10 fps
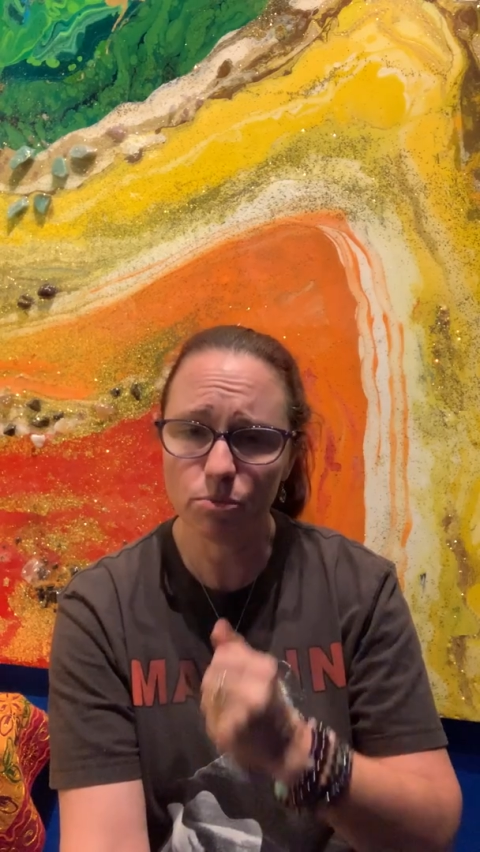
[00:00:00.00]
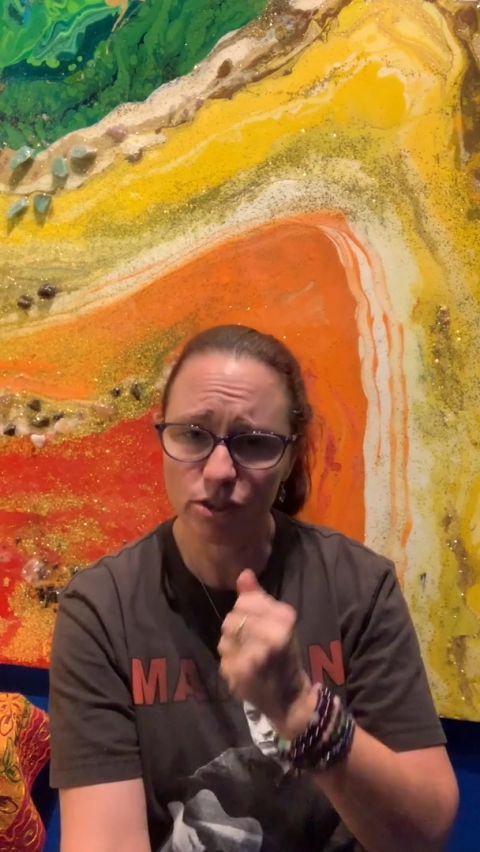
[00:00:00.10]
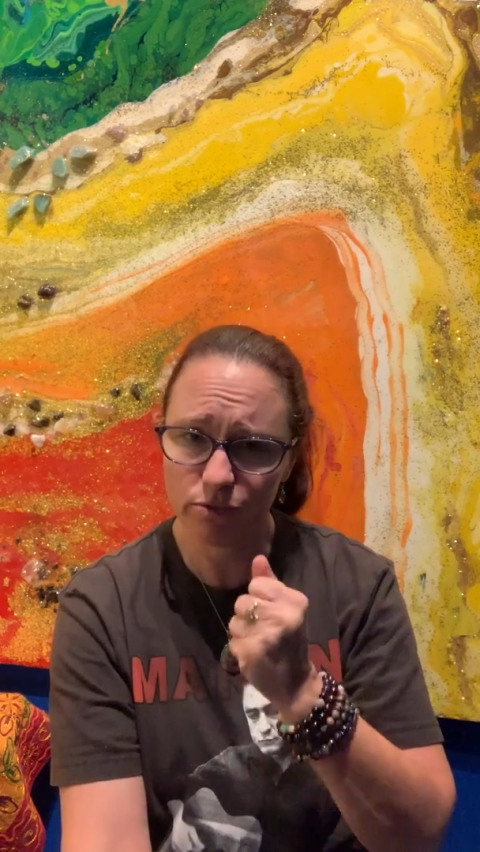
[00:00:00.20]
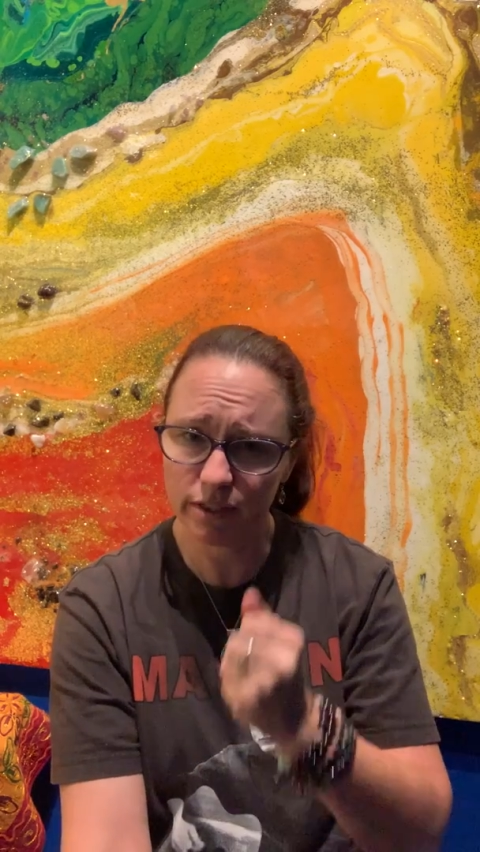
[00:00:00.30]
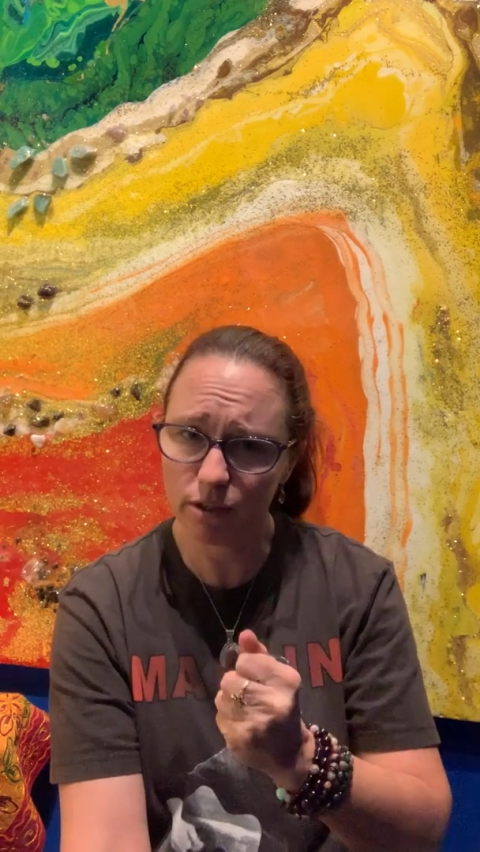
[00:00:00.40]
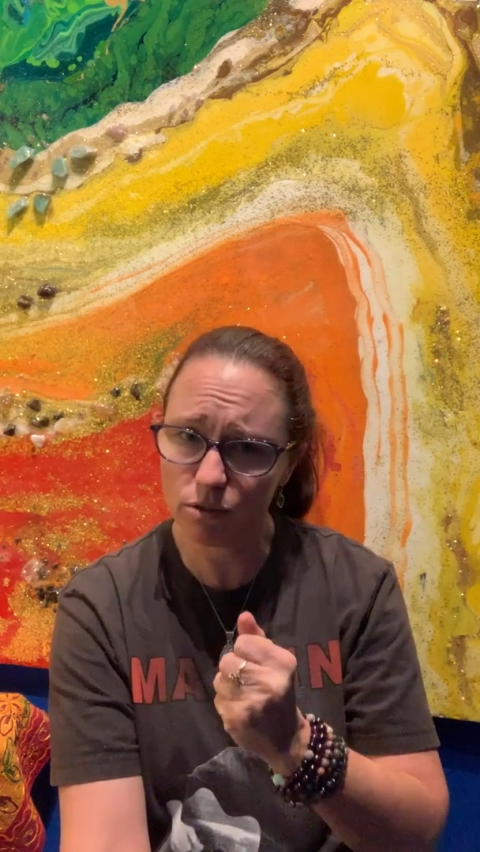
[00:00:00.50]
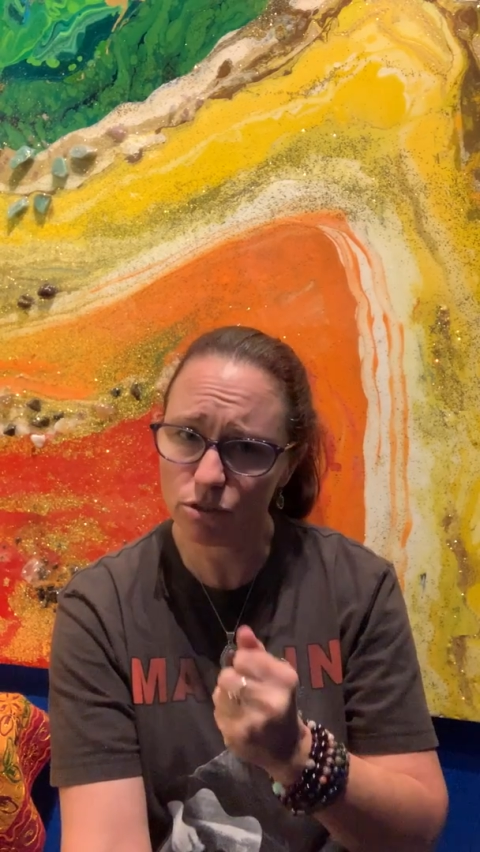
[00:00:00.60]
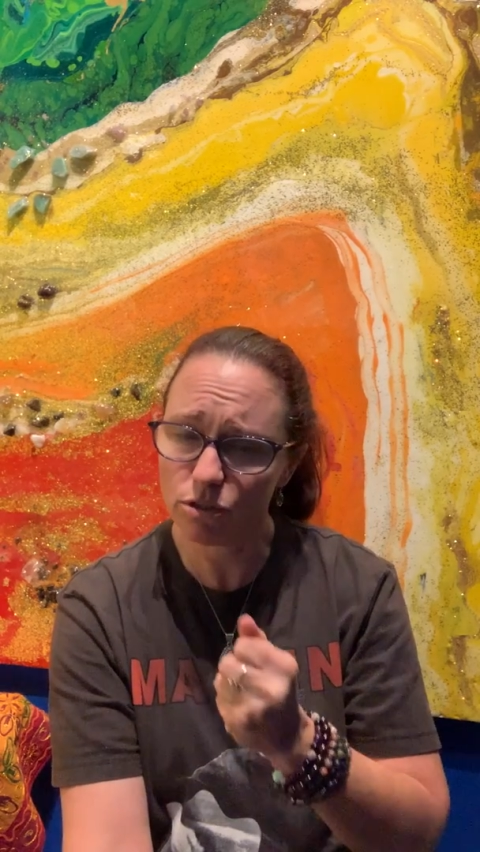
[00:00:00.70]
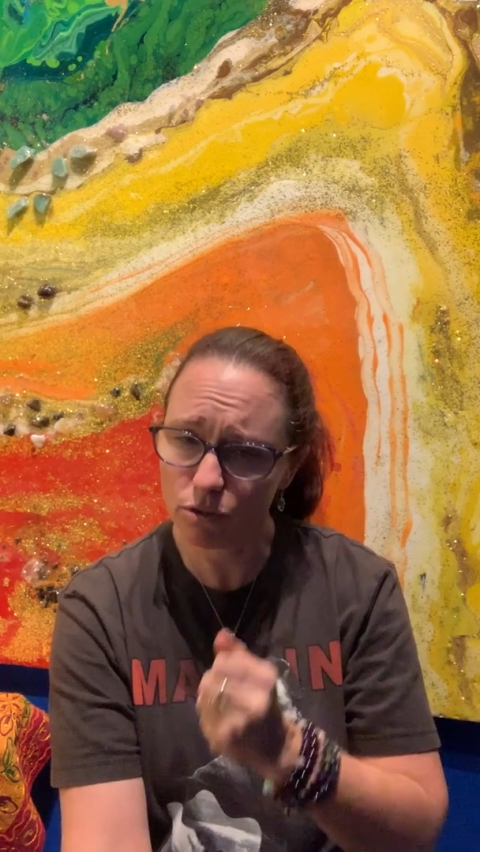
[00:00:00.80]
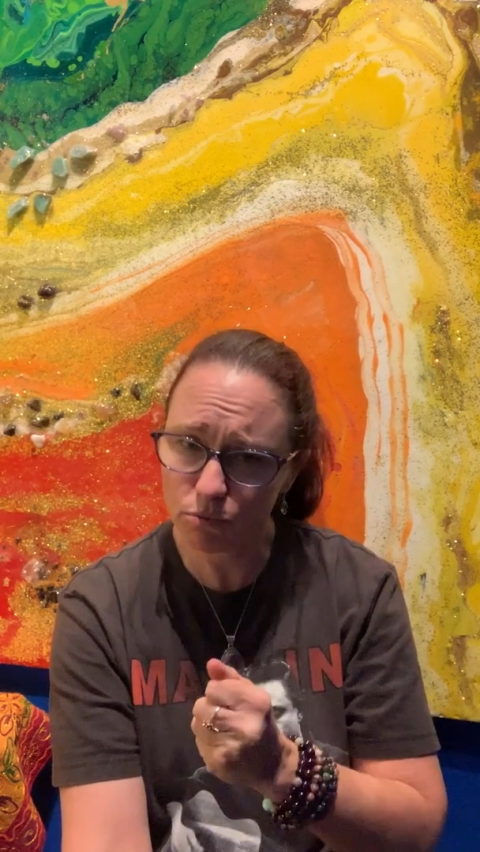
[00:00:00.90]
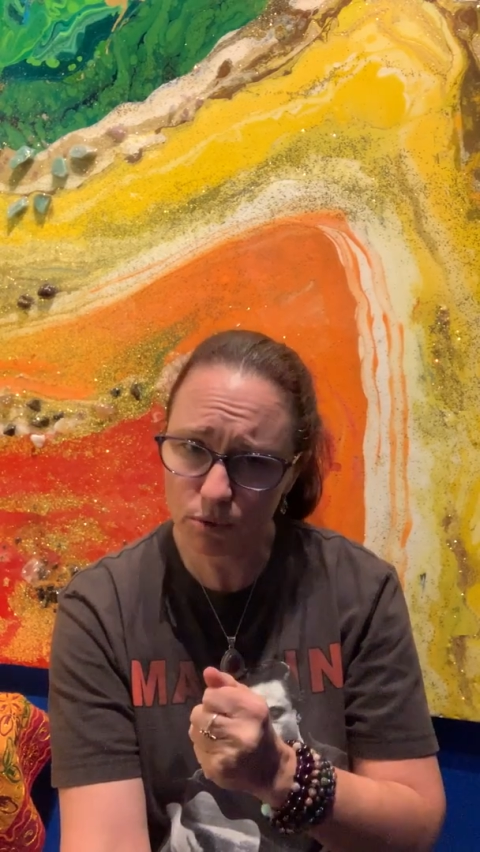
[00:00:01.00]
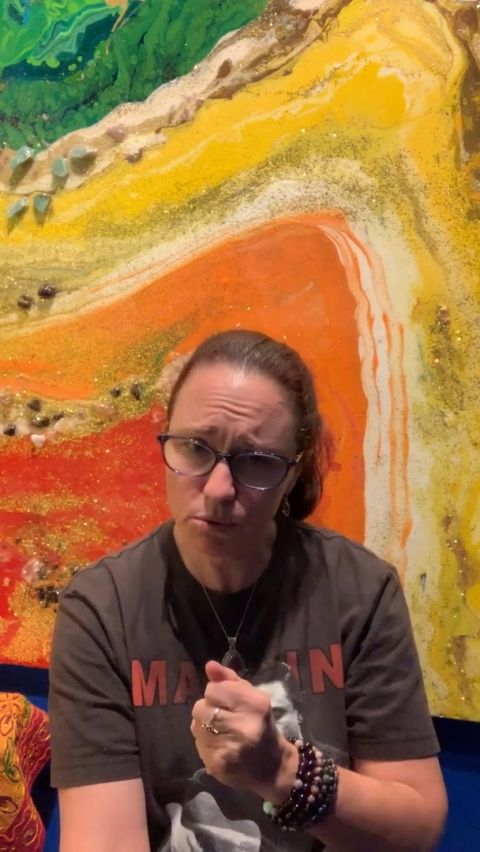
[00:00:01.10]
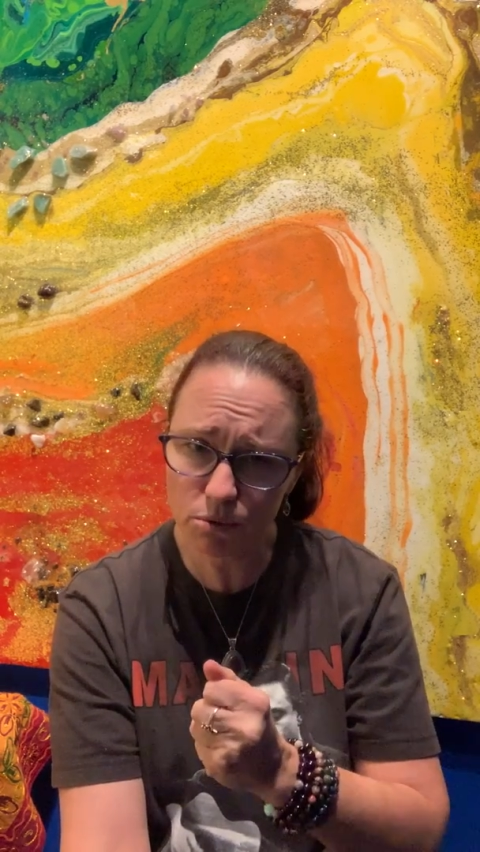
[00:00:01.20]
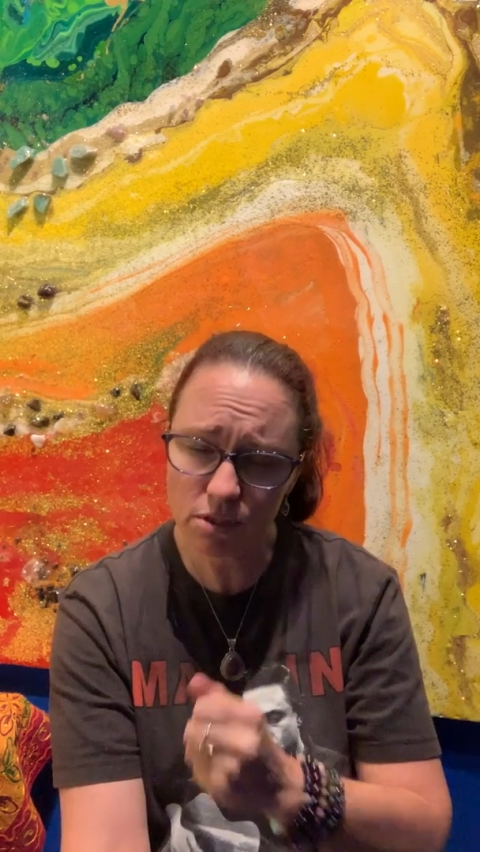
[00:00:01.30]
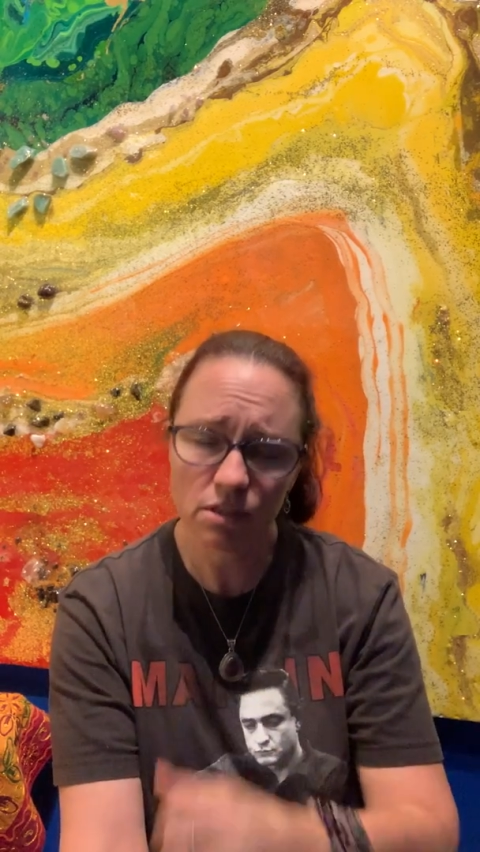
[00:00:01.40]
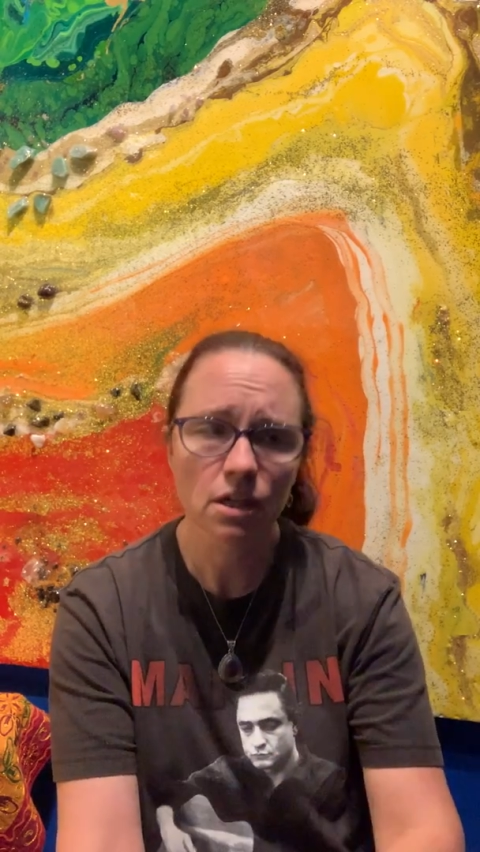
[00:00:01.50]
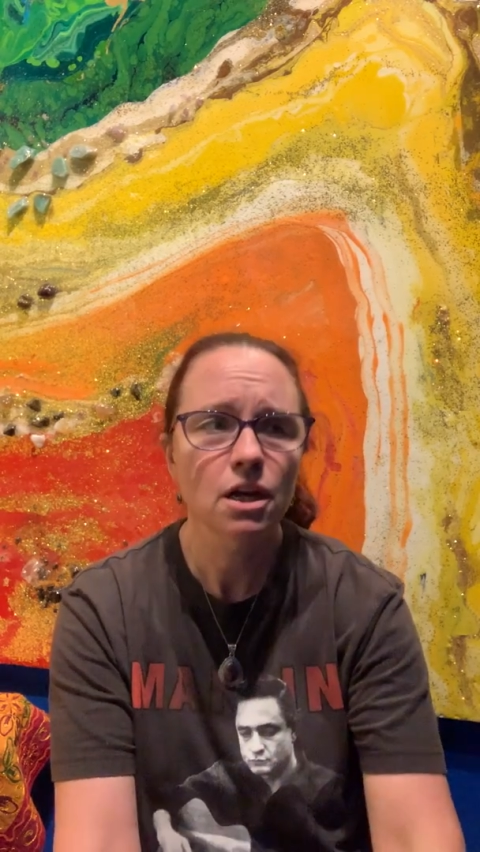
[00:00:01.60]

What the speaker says: which really goes to the root,